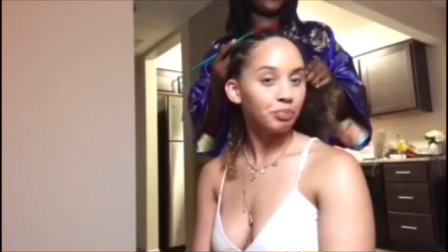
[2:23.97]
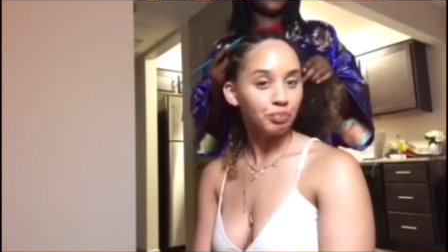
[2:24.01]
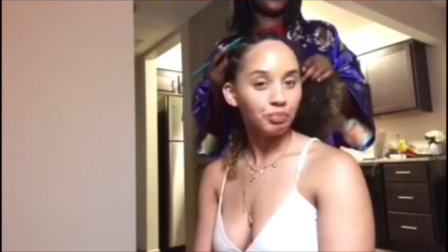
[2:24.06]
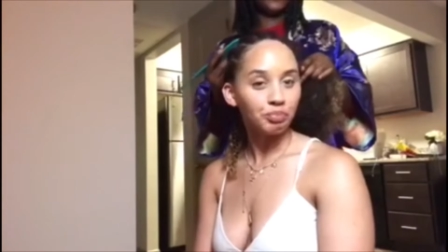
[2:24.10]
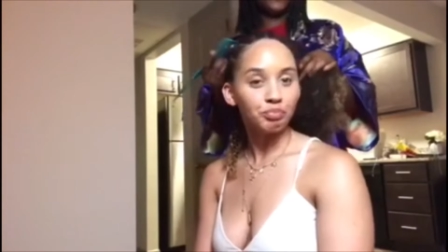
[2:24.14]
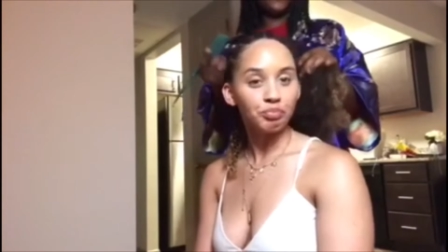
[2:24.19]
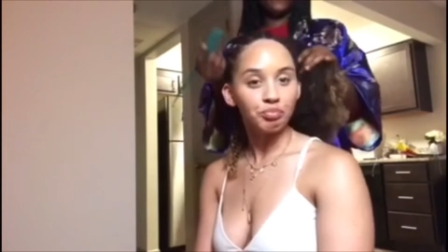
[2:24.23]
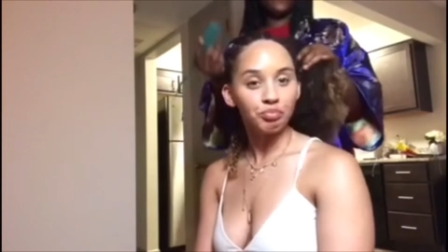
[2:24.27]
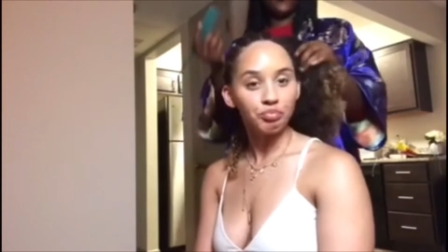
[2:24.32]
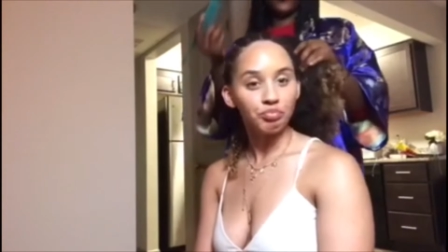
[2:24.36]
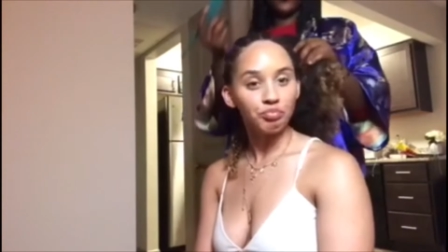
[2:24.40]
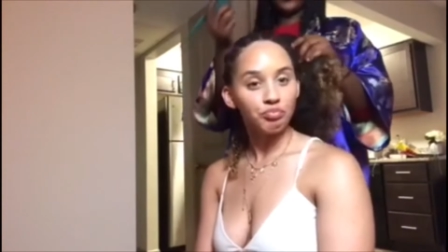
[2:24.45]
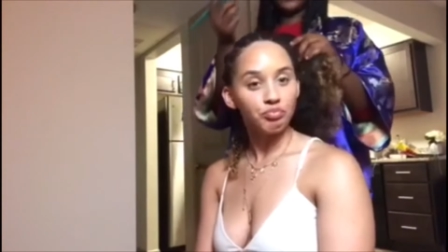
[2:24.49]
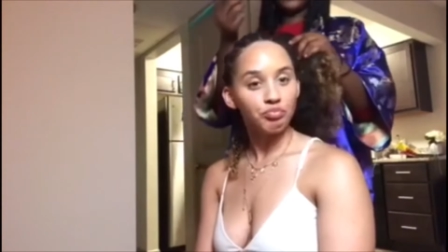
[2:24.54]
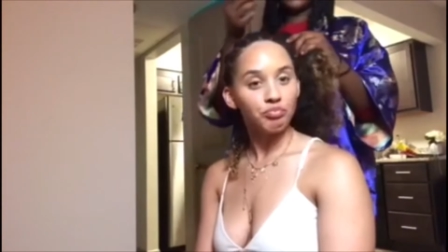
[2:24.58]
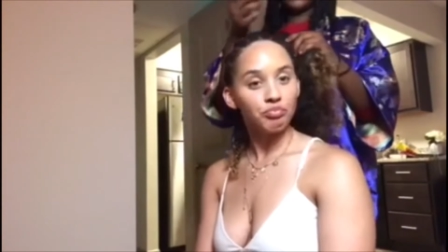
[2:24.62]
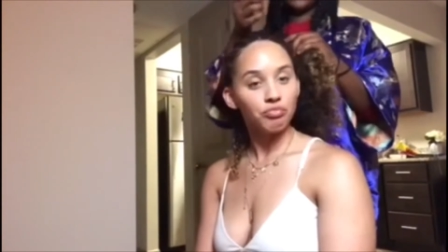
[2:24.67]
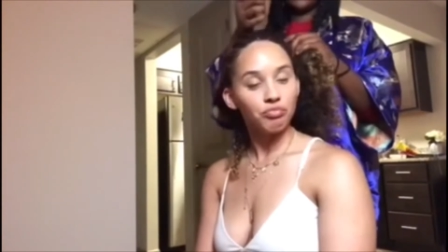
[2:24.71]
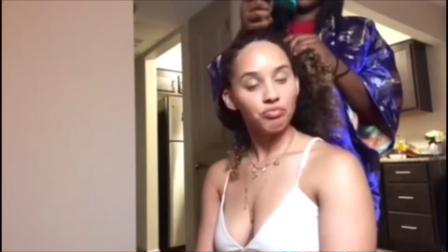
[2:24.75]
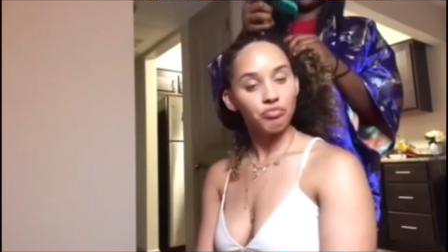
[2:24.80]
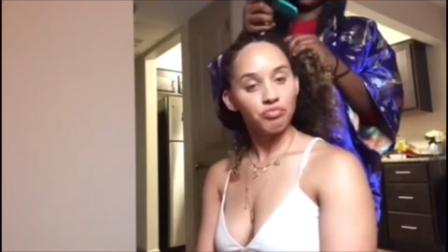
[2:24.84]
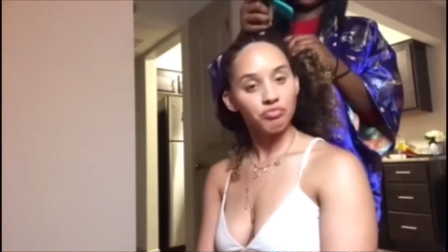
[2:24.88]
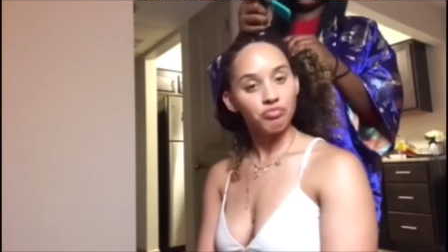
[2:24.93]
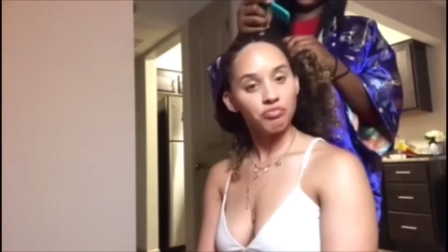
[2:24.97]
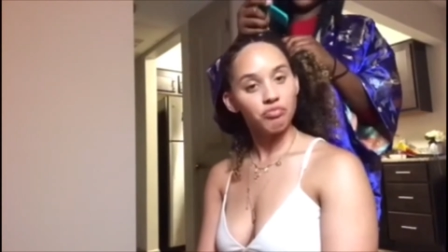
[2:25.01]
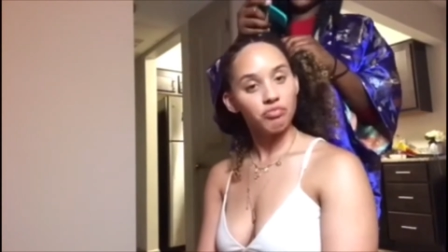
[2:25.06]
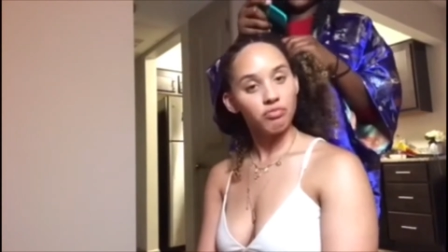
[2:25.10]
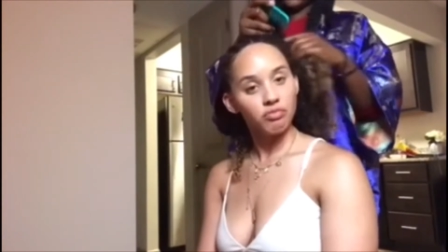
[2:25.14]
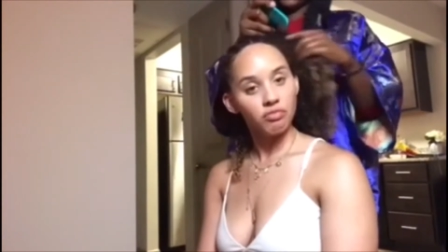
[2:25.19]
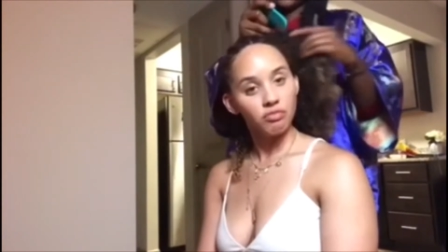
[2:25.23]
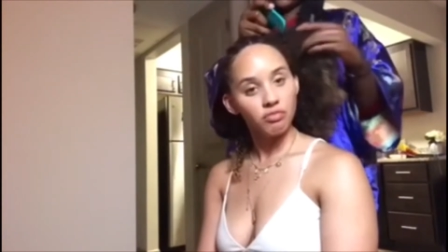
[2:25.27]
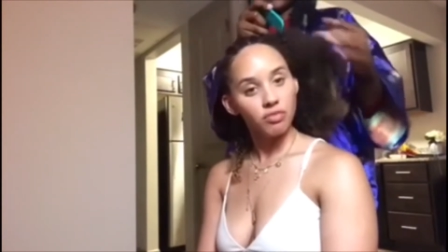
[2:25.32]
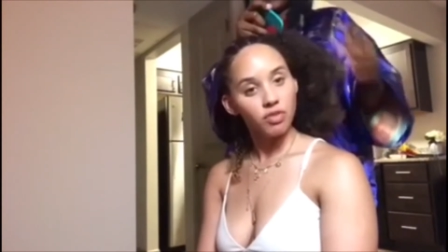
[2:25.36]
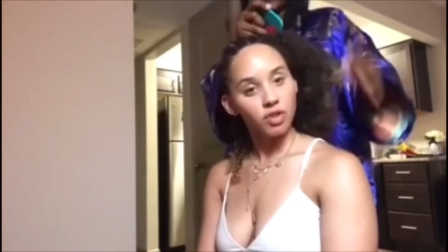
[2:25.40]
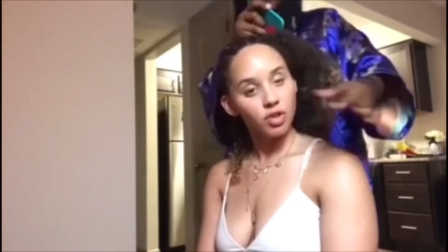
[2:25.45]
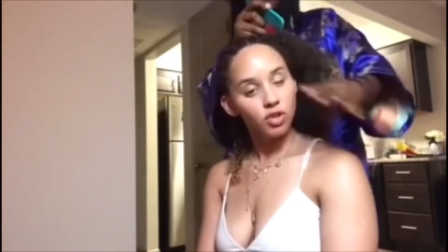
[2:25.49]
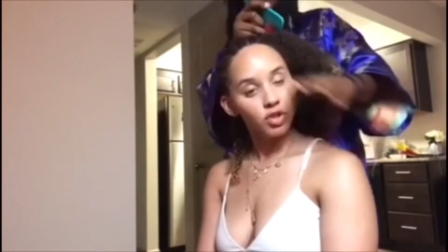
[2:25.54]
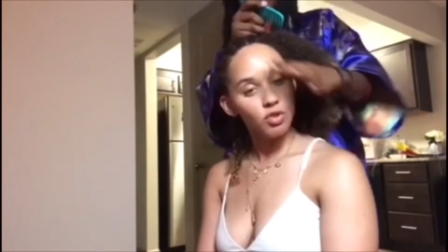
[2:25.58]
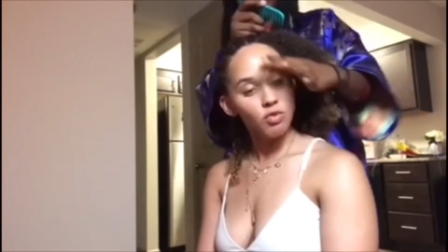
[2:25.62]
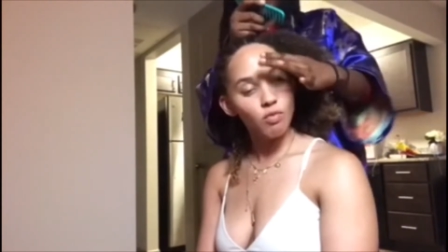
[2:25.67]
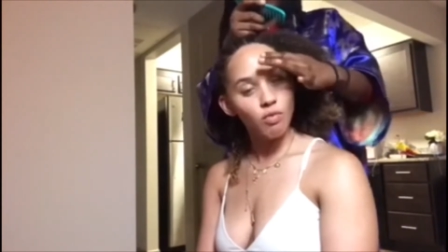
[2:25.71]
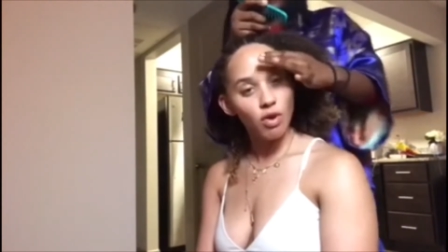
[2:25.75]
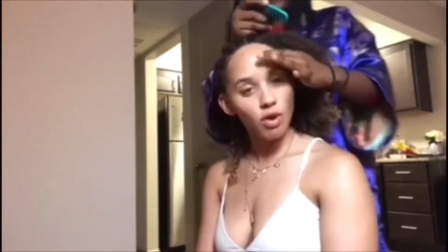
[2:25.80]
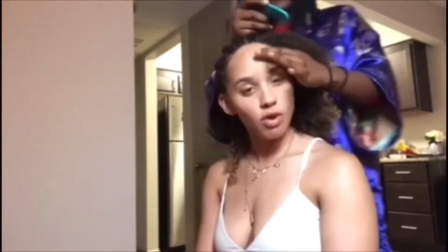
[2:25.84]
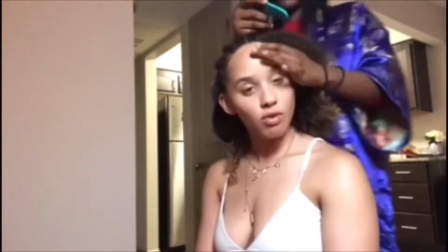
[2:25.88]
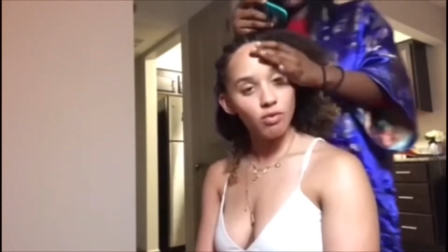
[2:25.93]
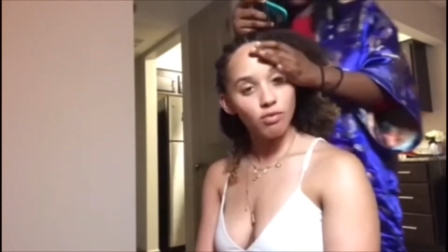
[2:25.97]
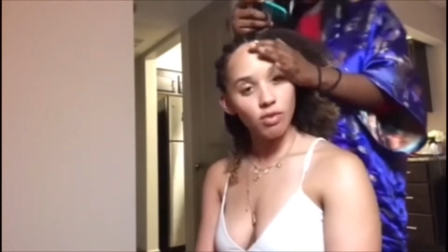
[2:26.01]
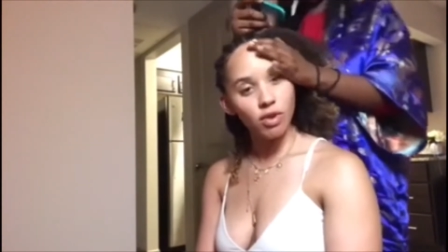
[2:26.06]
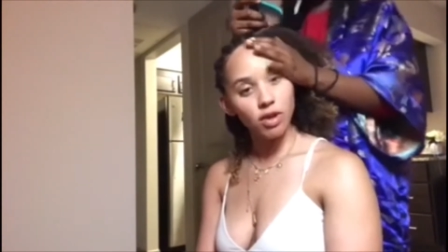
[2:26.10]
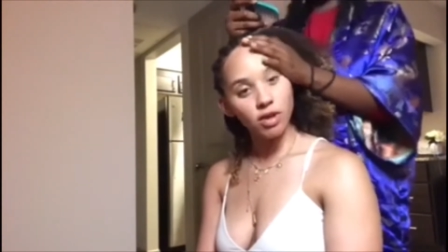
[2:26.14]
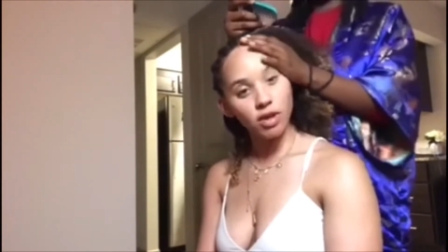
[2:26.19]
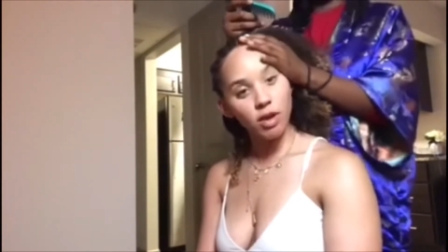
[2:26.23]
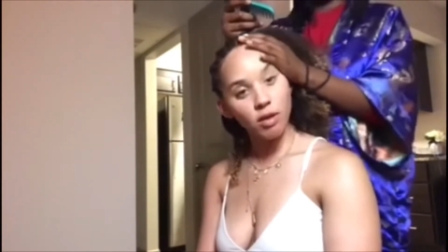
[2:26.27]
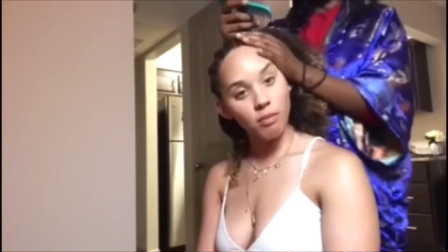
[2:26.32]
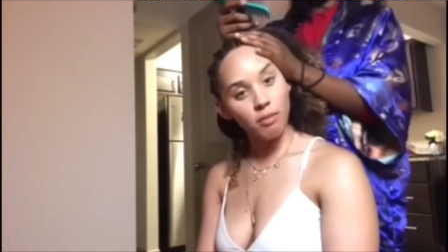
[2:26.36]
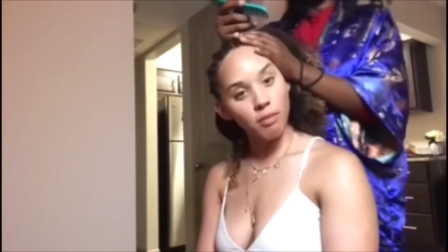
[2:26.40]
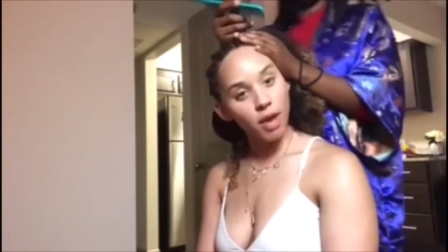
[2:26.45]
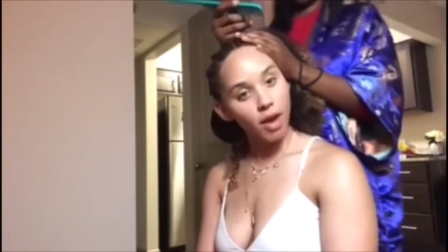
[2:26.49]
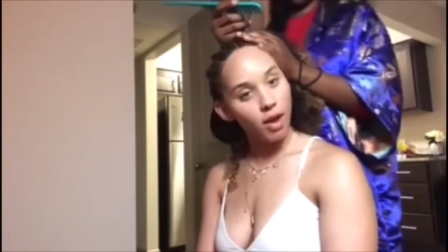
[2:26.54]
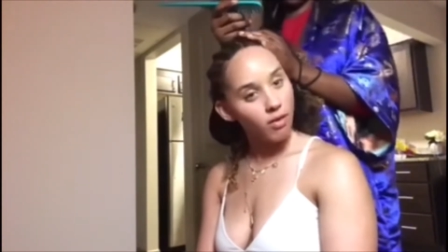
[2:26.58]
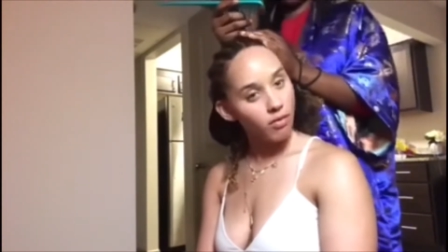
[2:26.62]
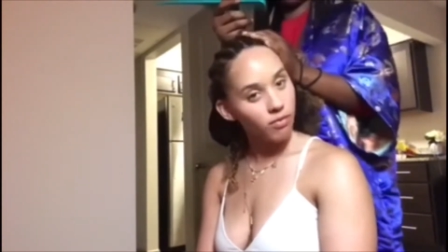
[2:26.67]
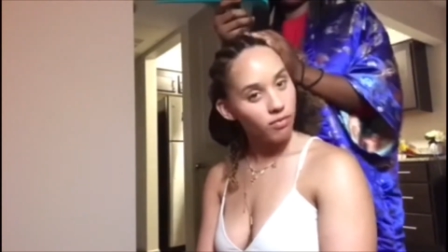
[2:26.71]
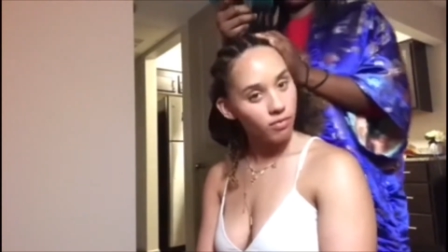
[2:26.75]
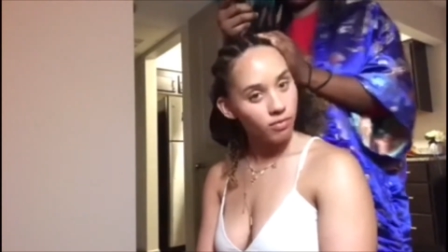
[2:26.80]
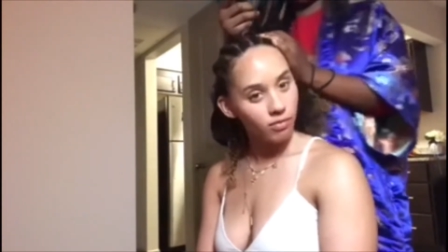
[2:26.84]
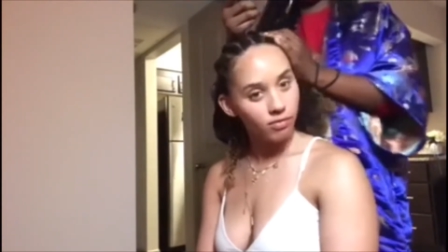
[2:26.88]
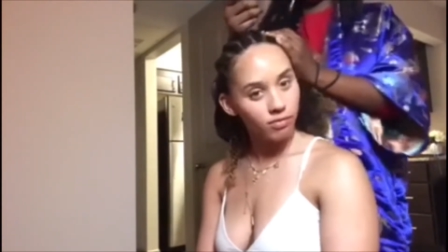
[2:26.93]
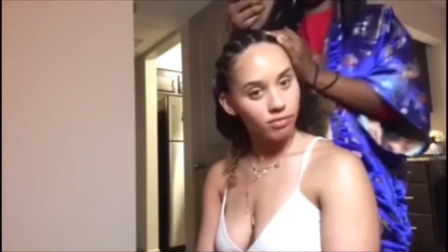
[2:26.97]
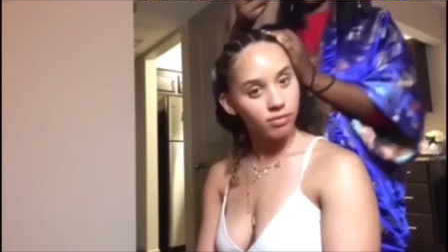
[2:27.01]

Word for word: You want to talk shit? You, want to run your mouth?